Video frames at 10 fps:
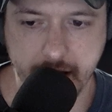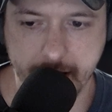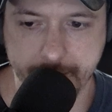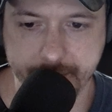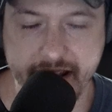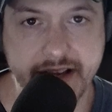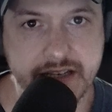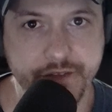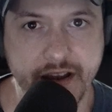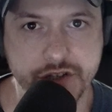um, the
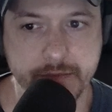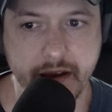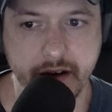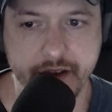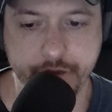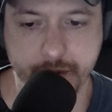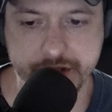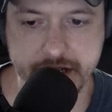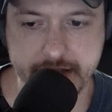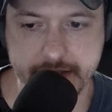next adventure in my life,
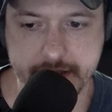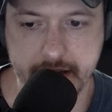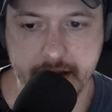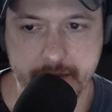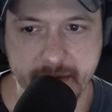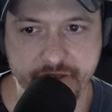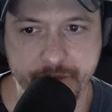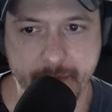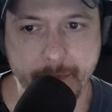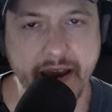which is my
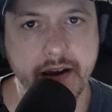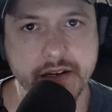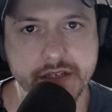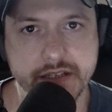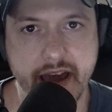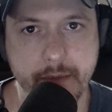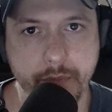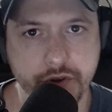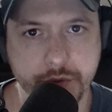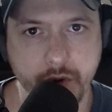my parents just kind
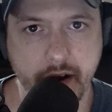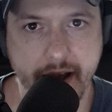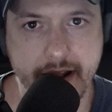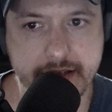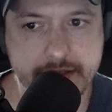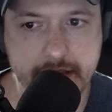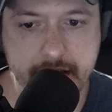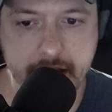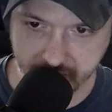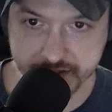of pulled the rug on us,
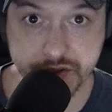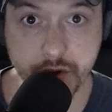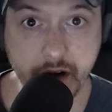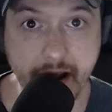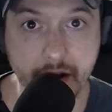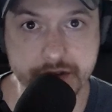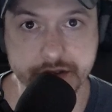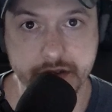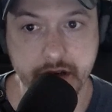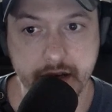sold our
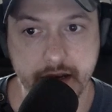house